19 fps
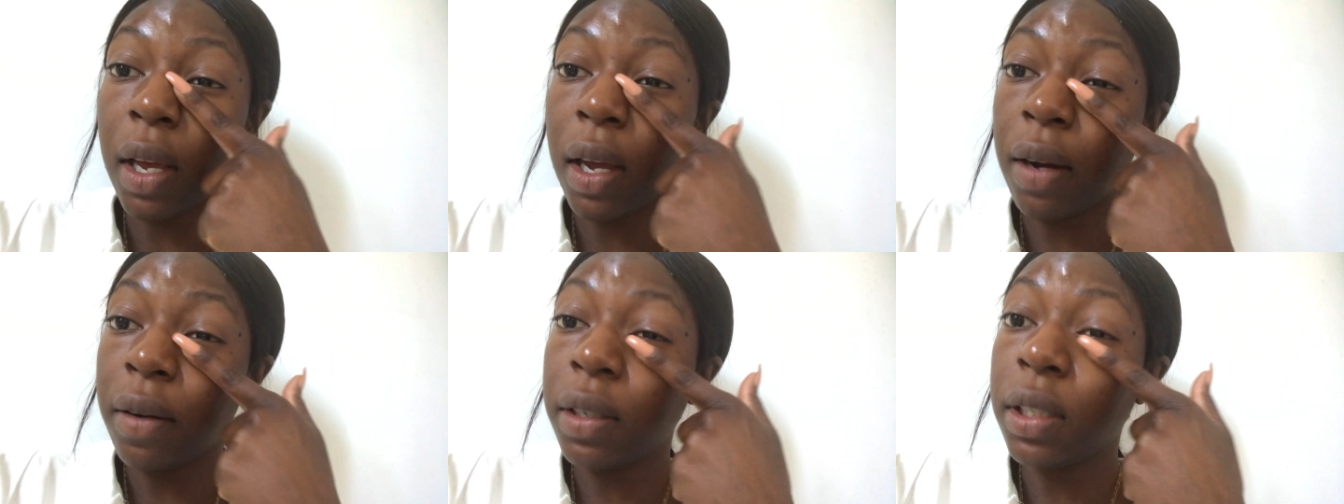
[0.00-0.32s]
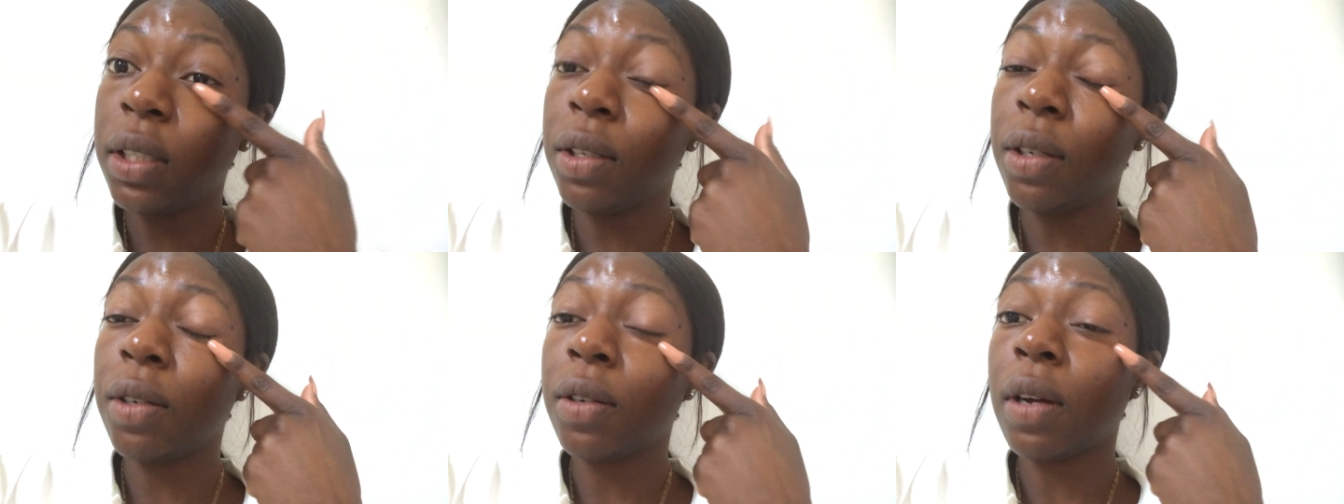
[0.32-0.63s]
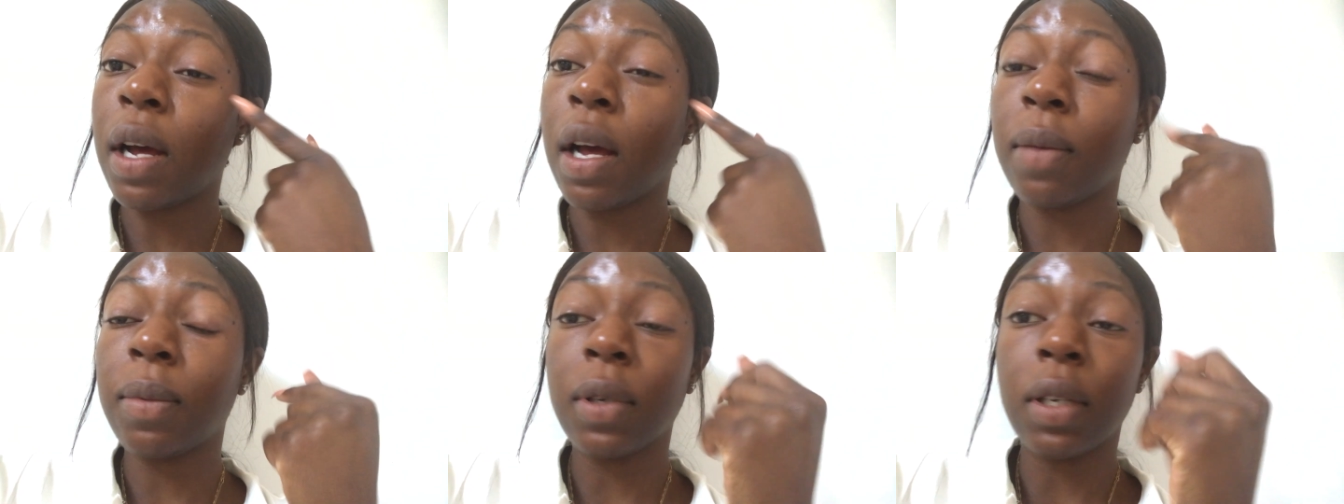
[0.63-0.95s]
I really don't know
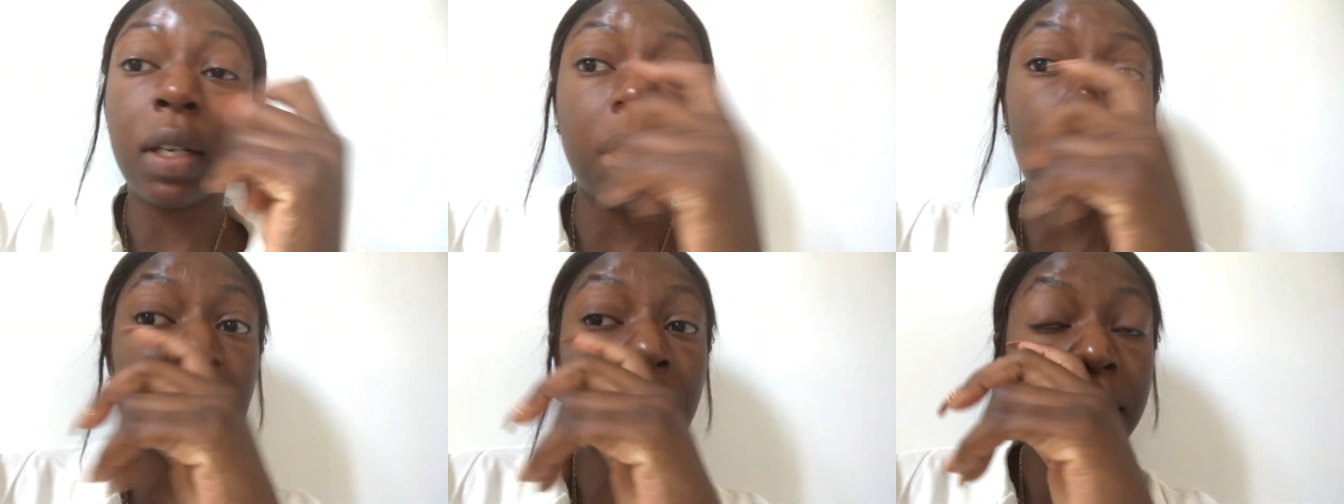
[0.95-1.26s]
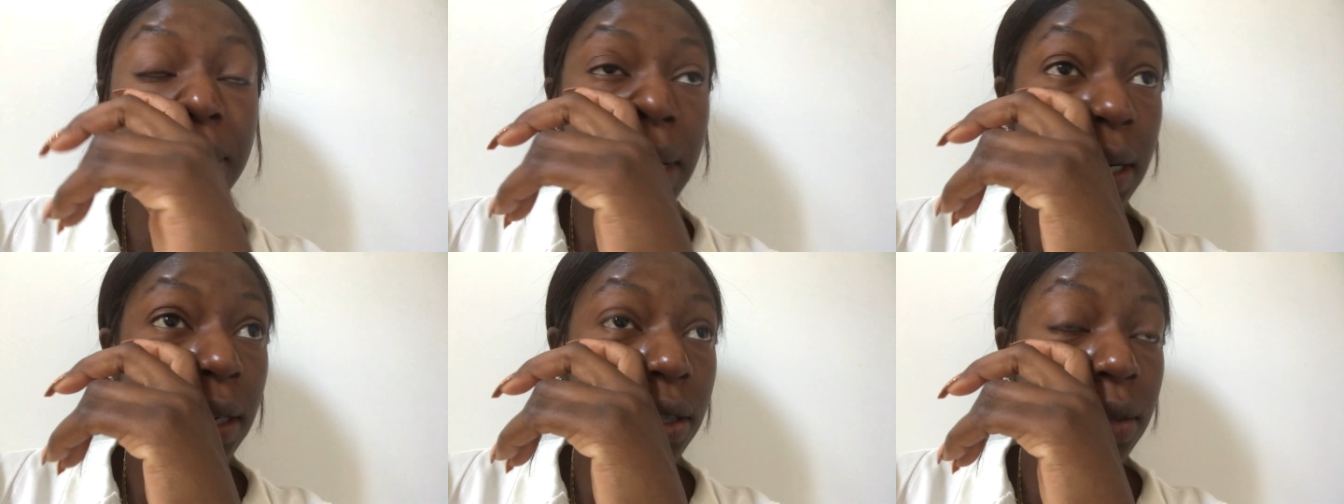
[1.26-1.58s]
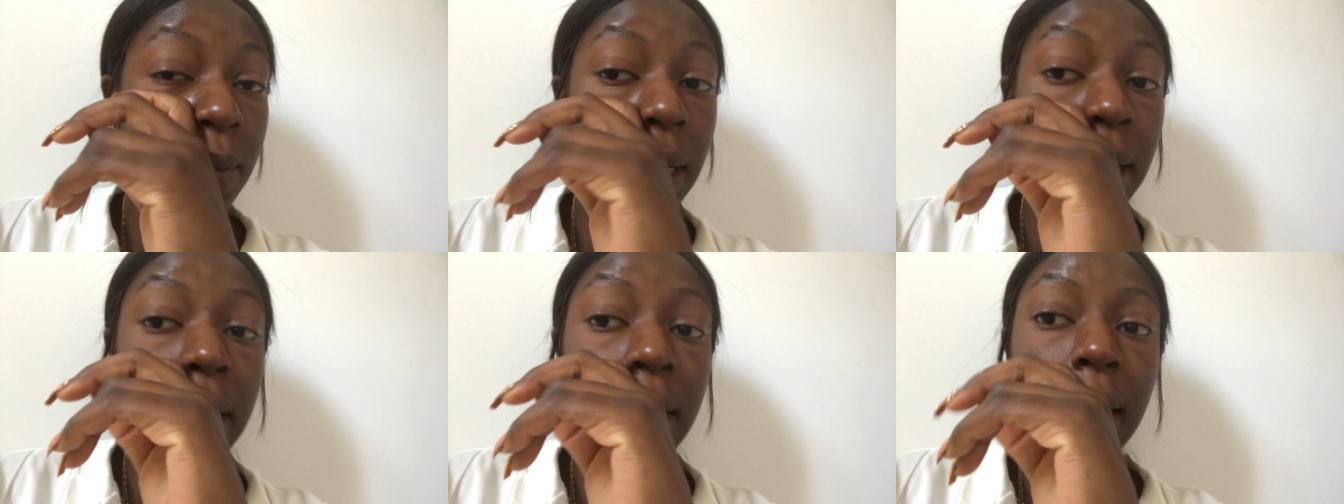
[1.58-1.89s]
how I'm gonna like
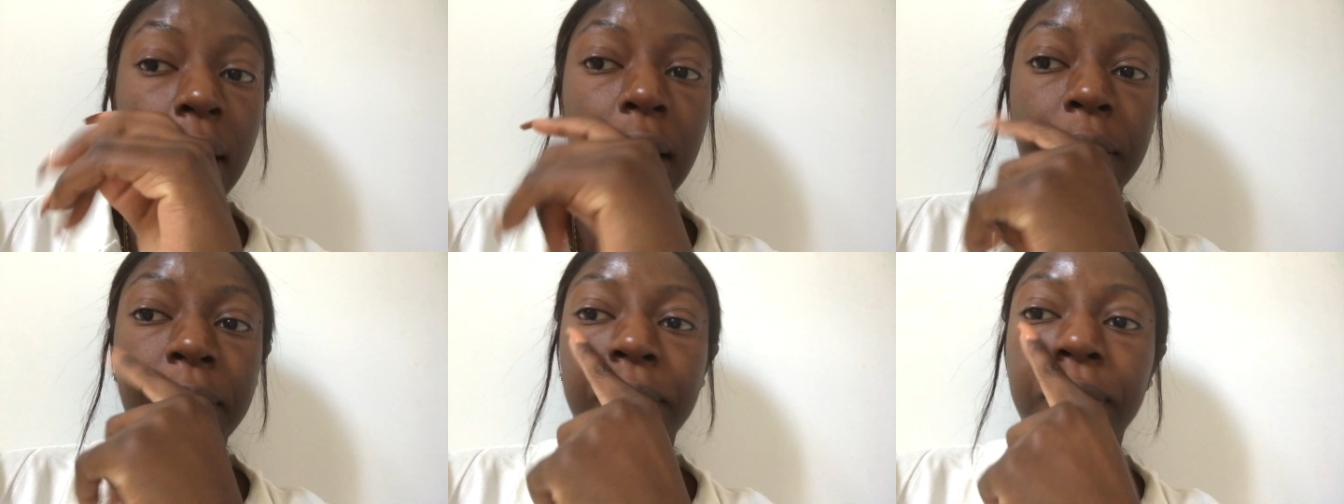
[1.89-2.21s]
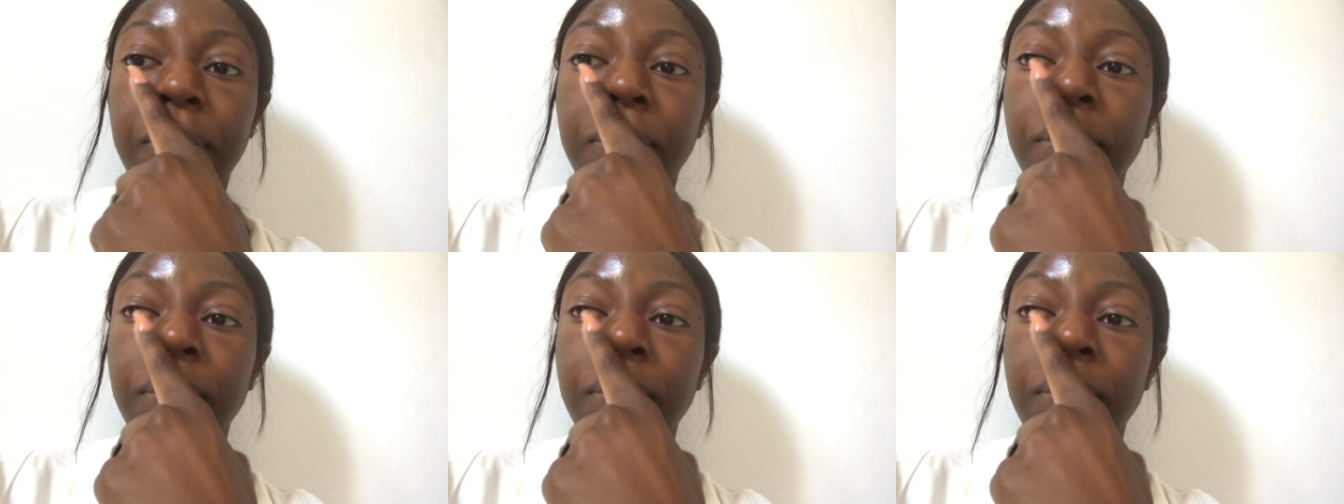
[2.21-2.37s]
manage my day.